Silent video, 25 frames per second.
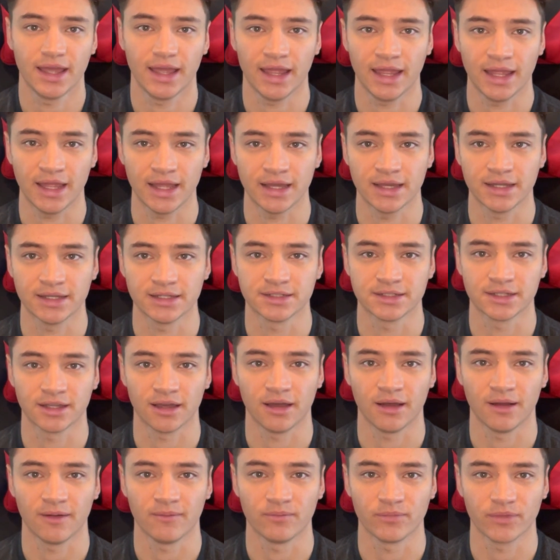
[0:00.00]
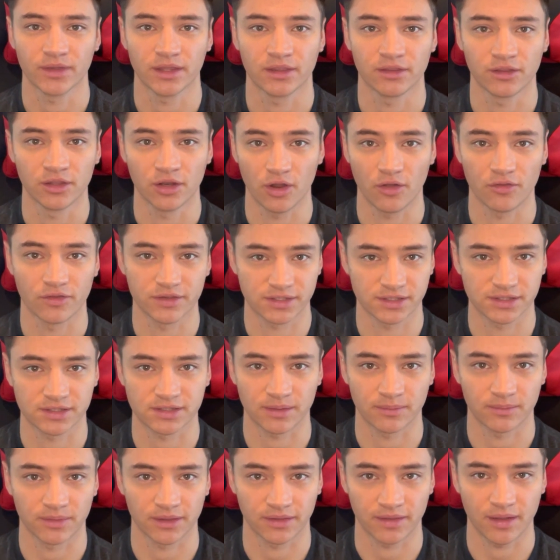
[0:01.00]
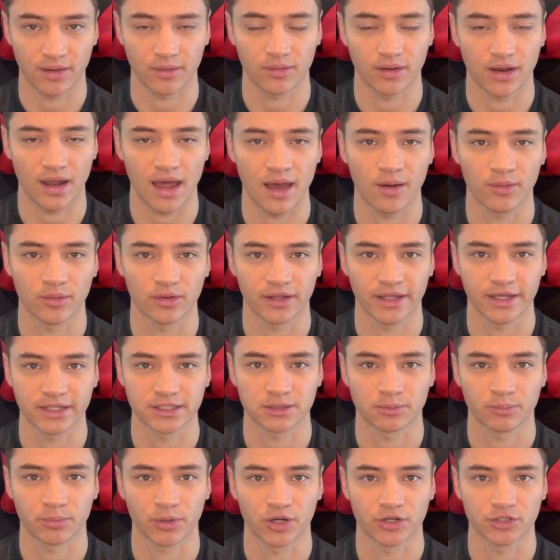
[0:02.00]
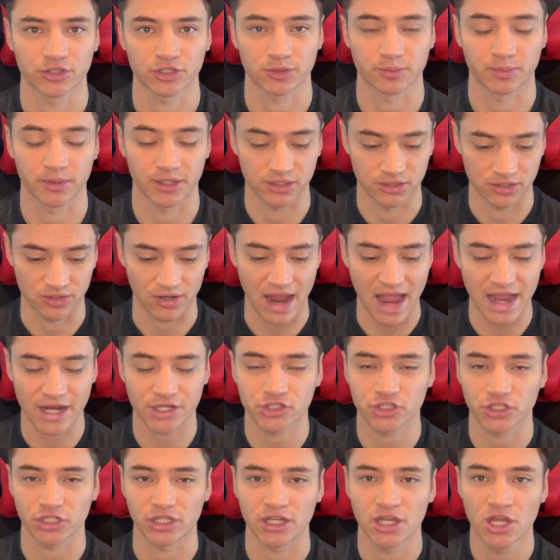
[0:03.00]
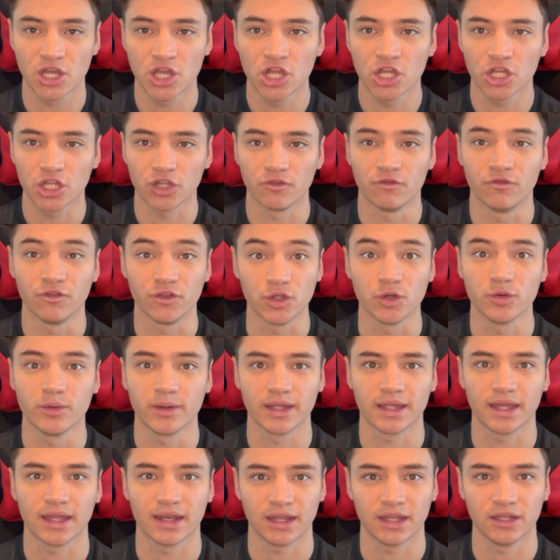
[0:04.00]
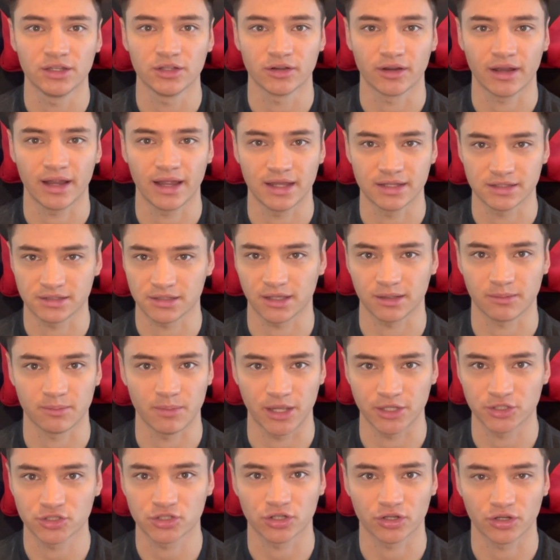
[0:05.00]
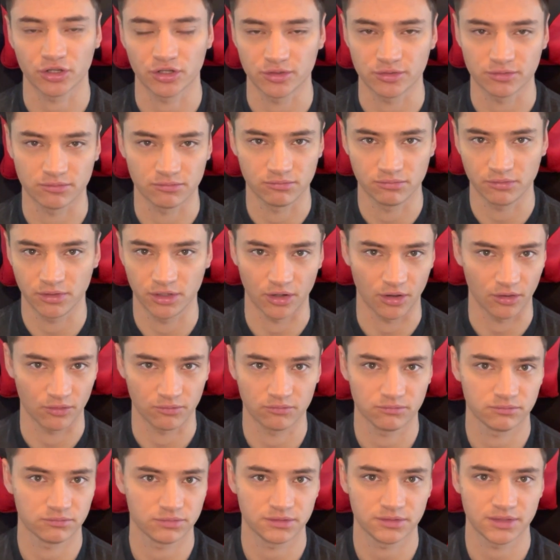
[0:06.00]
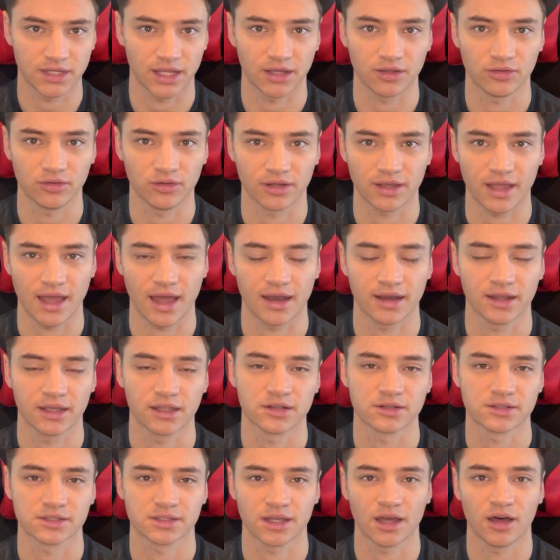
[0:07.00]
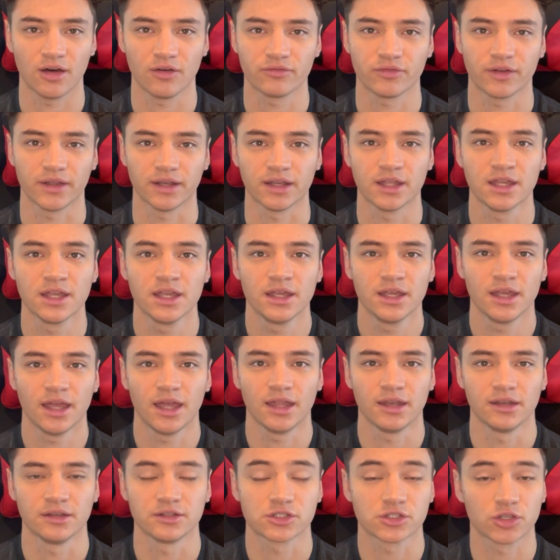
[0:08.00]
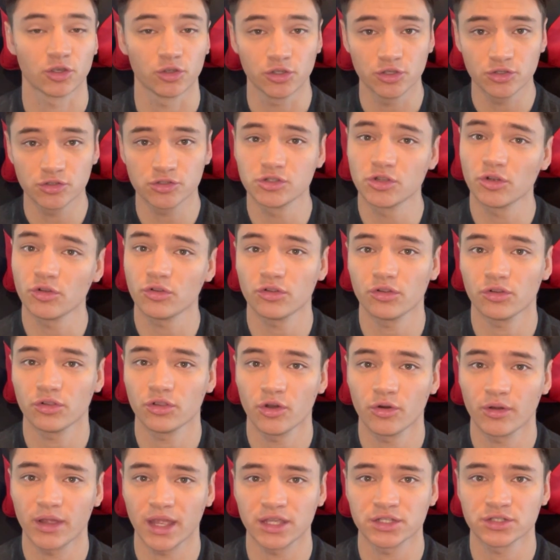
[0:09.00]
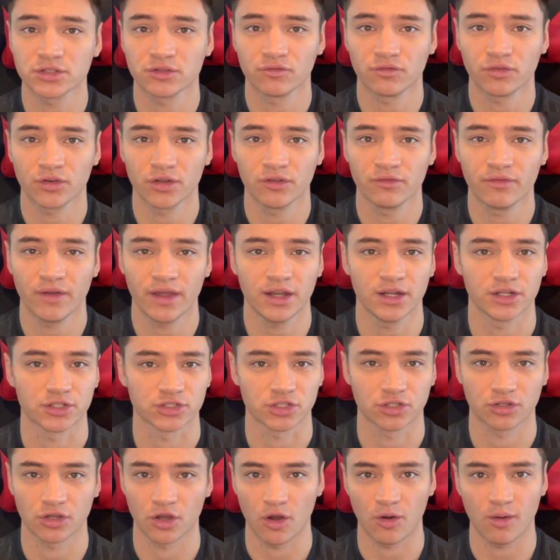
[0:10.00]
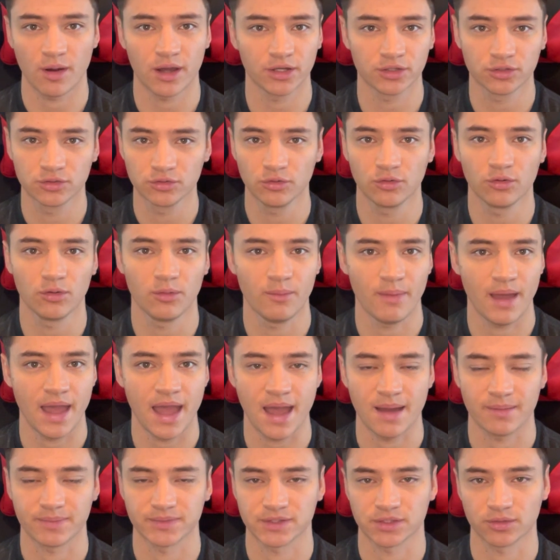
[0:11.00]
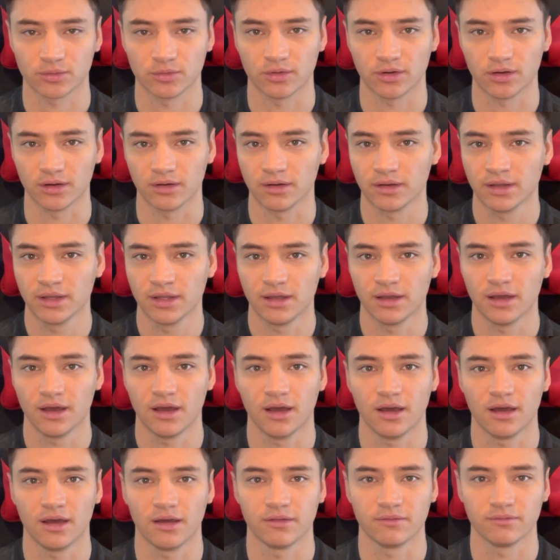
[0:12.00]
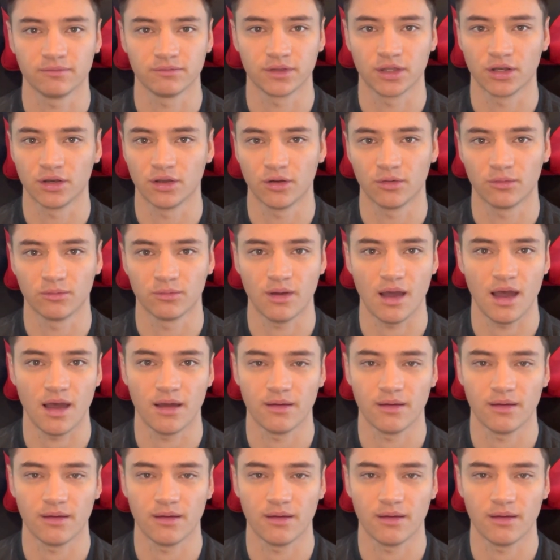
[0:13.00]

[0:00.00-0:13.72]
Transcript: and um, you know, this is something that I would, I would like to purchase because you're actually viewing it in your hands. Like make sure you, you know, take a look at it yourself and and so use your location for your advantage. Go on Google Maps or, uh, you know,